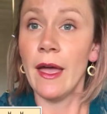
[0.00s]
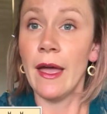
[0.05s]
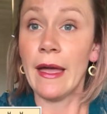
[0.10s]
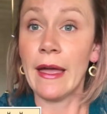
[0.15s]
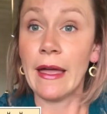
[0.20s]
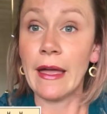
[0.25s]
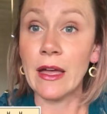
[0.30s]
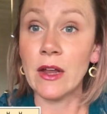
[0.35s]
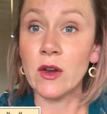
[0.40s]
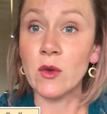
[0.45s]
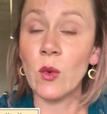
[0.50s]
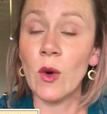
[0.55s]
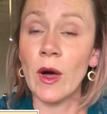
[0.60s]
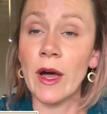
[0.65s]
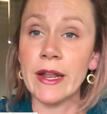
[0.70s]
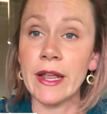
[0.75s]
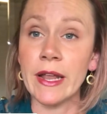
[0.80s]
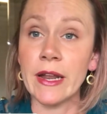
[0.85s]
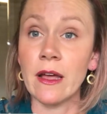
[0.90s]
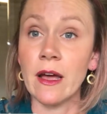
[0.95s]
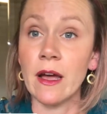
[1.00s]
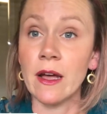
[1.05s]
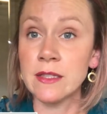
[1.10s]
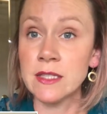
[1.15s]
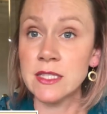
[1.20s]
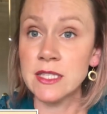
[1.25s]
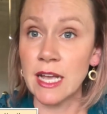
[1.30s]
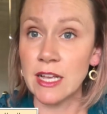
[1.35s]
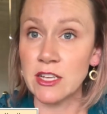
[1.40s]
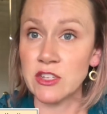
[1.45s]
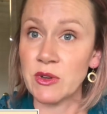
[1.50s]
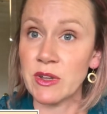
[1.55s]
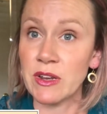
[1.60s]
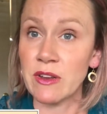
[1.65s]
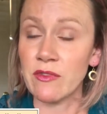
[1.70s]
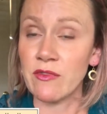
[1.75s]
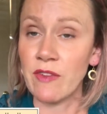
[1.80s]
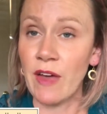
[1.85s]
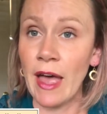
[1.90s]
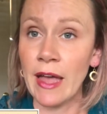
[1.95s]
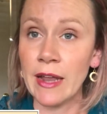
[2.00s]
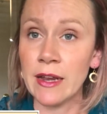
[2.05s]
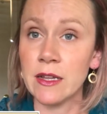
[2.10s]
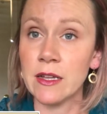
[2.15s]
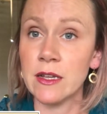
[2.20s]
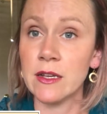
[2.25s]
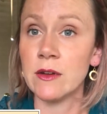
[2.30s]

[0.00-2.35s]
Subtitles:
And what an unsaturated fat,